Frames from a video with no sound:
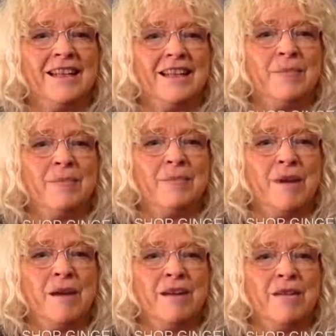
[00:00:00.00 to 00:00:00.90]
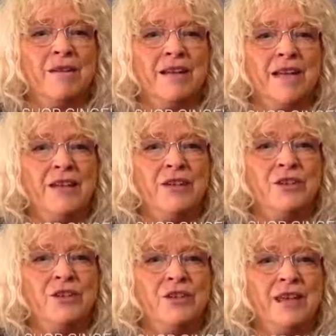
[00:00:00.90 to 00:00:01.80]
And Myra and
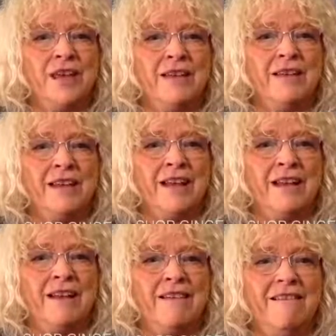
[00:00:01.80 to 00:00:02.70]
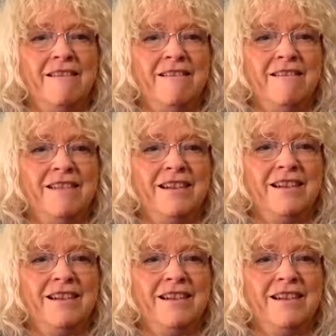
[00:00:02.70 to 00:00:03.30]
Juliet. Hello.